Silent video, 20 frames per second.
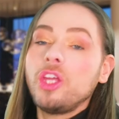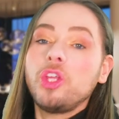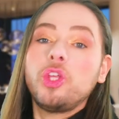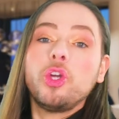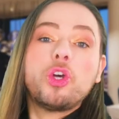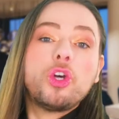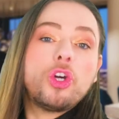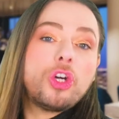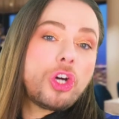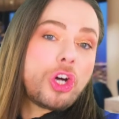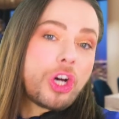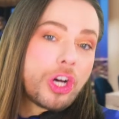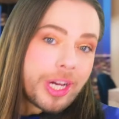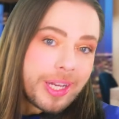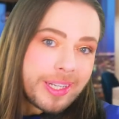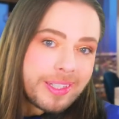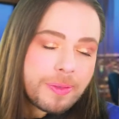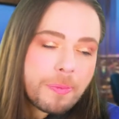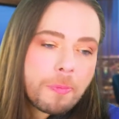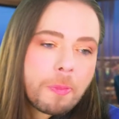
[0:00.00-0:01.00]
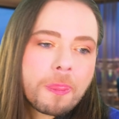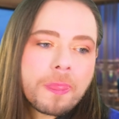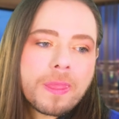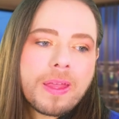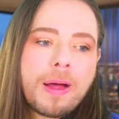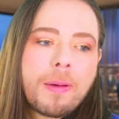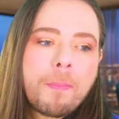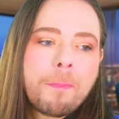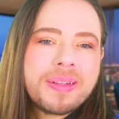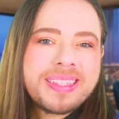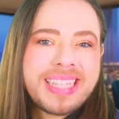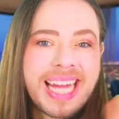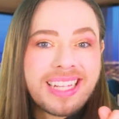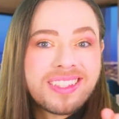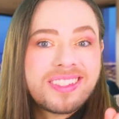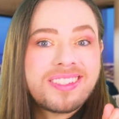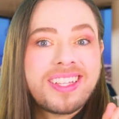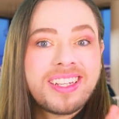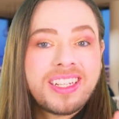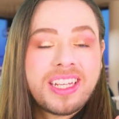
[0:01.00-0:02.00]
You could, but
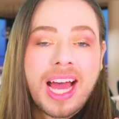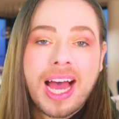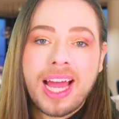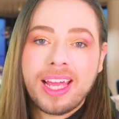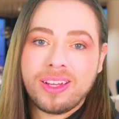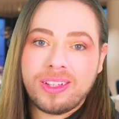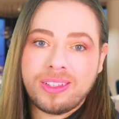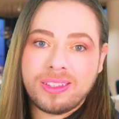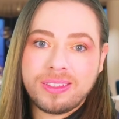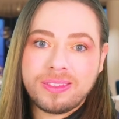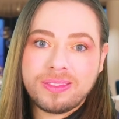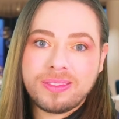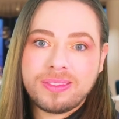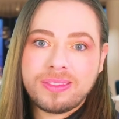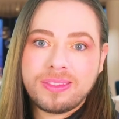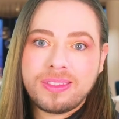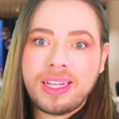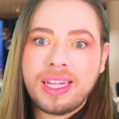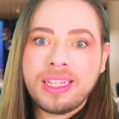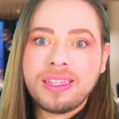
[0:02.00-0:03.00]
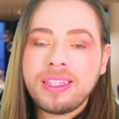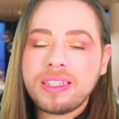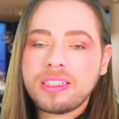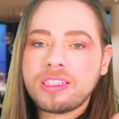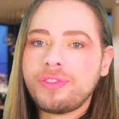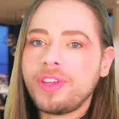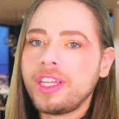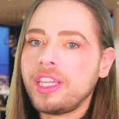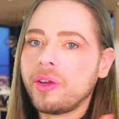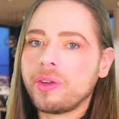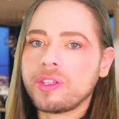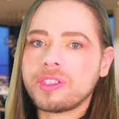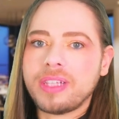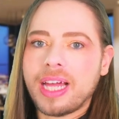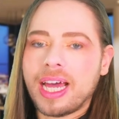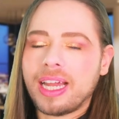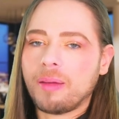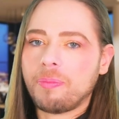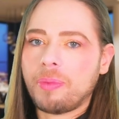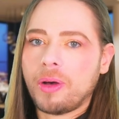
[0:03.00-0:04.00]
that's denial and this video is
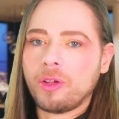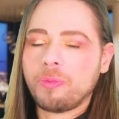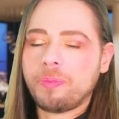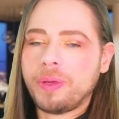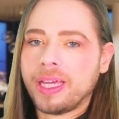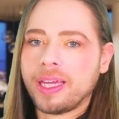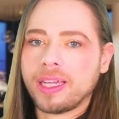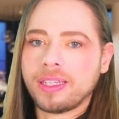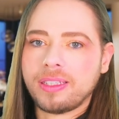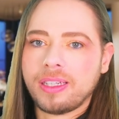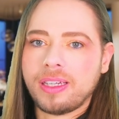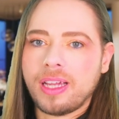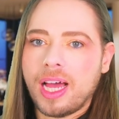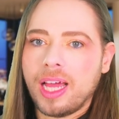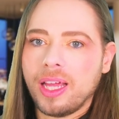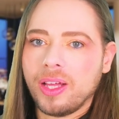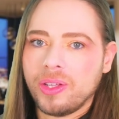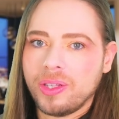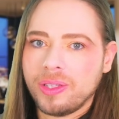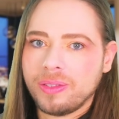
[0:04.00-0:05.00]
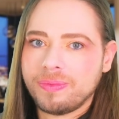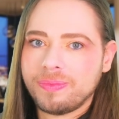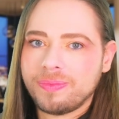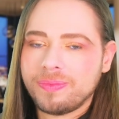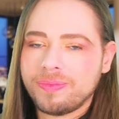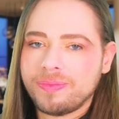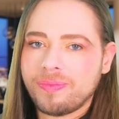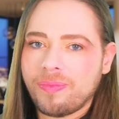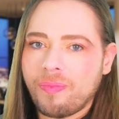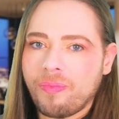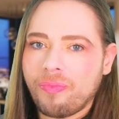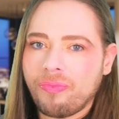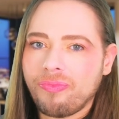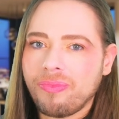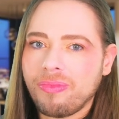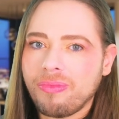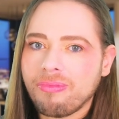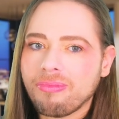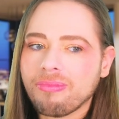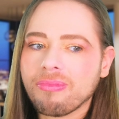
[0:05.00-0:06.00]
not about being in denial.
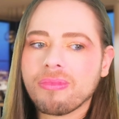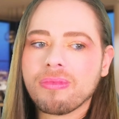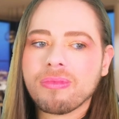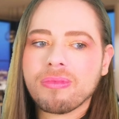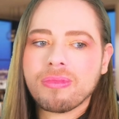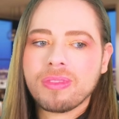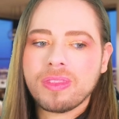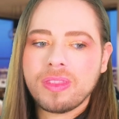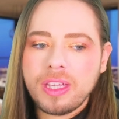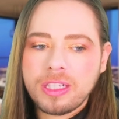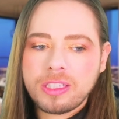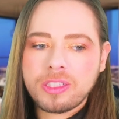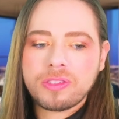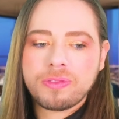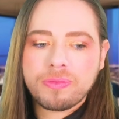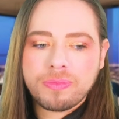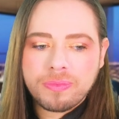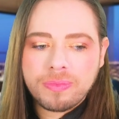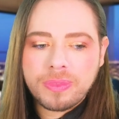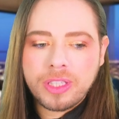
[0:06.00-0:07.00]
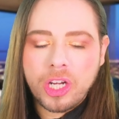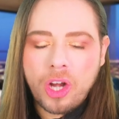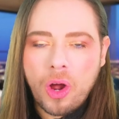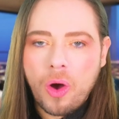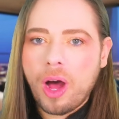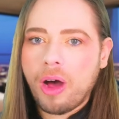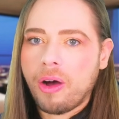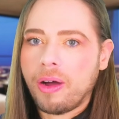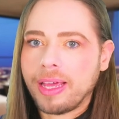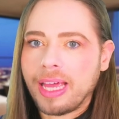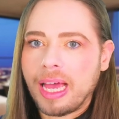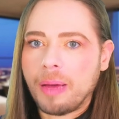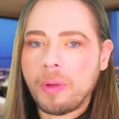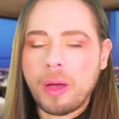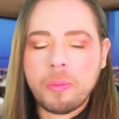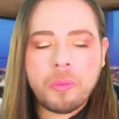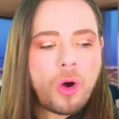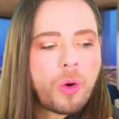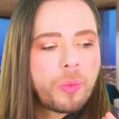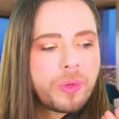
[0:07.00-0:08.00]
This, you know how I am.
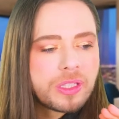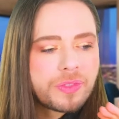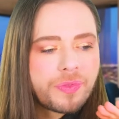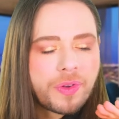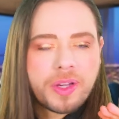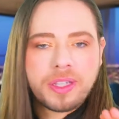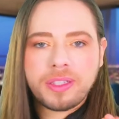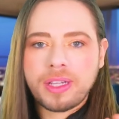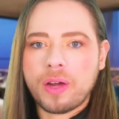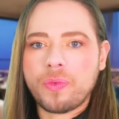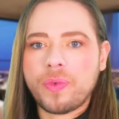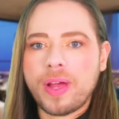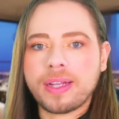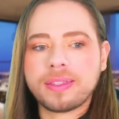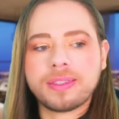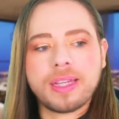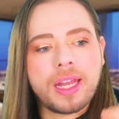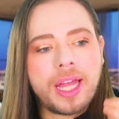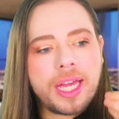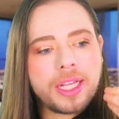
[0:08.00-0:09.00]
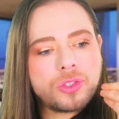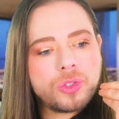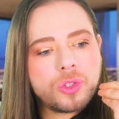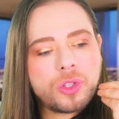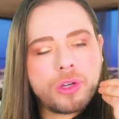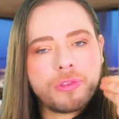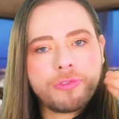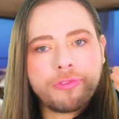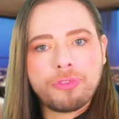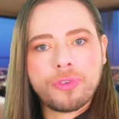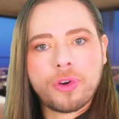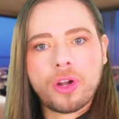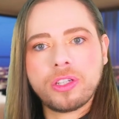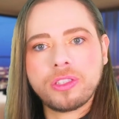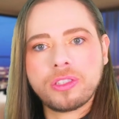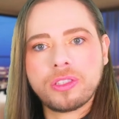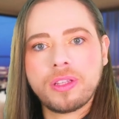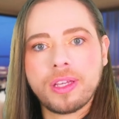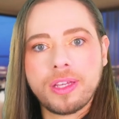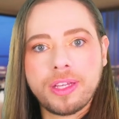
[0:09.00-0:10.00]
I'm always very direct. I like to
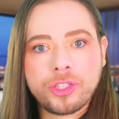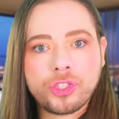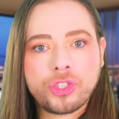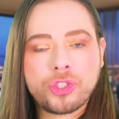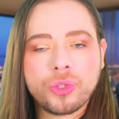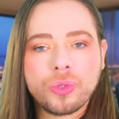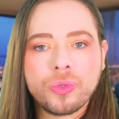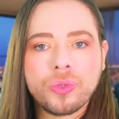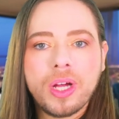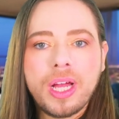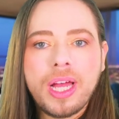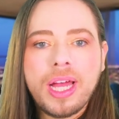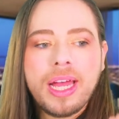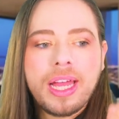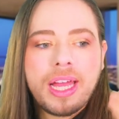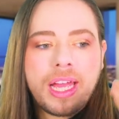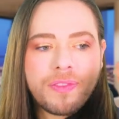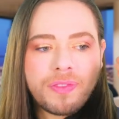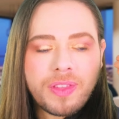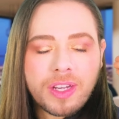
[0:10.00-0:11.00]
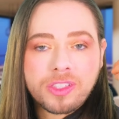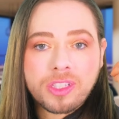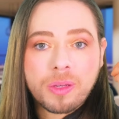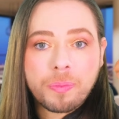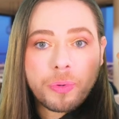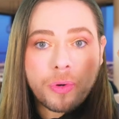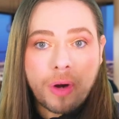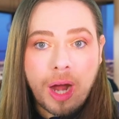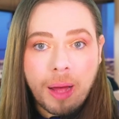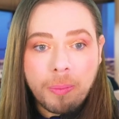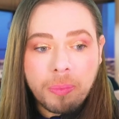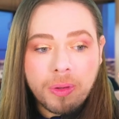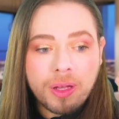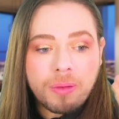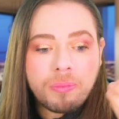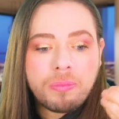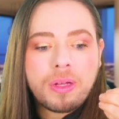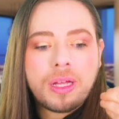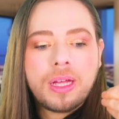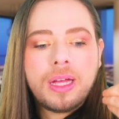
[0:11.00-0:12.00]
confront the issue. If there's a
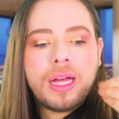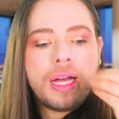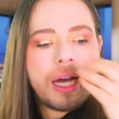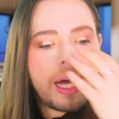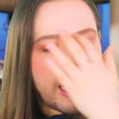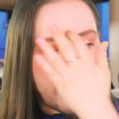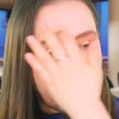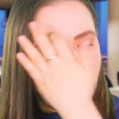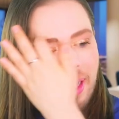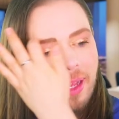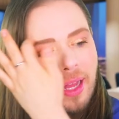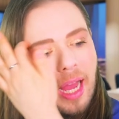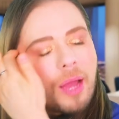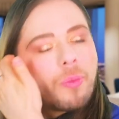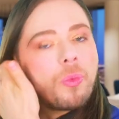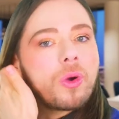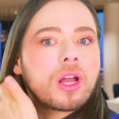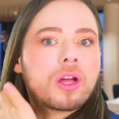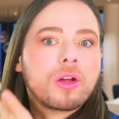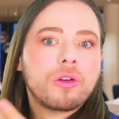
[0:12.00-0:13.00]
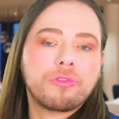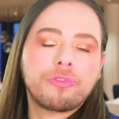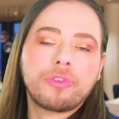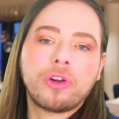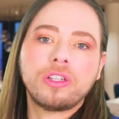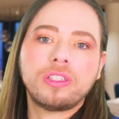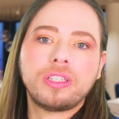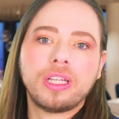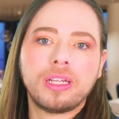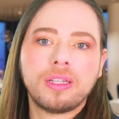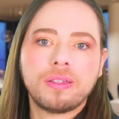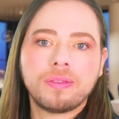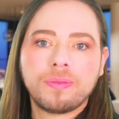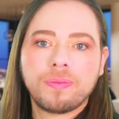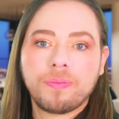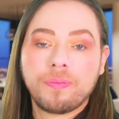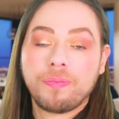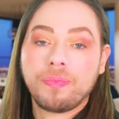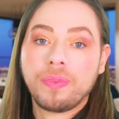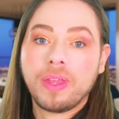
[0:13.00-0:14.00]
problem, I want to confront it.
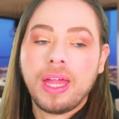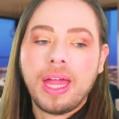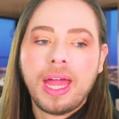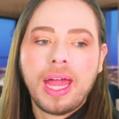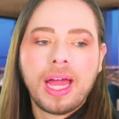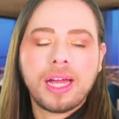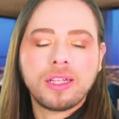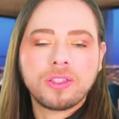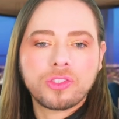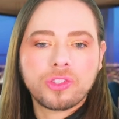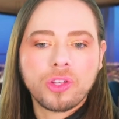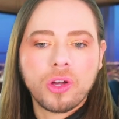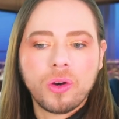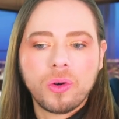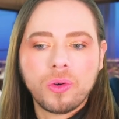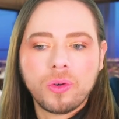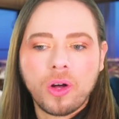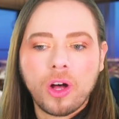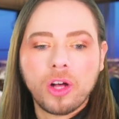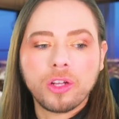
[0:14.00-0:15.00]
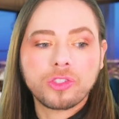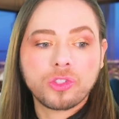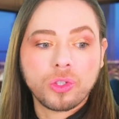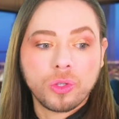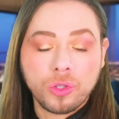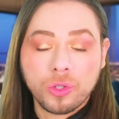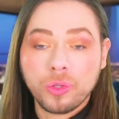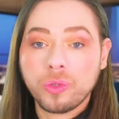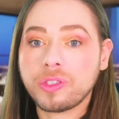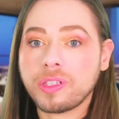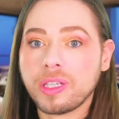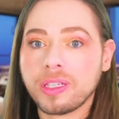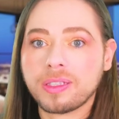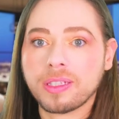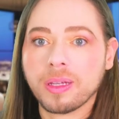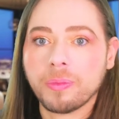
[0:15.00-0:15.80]
And so, also losing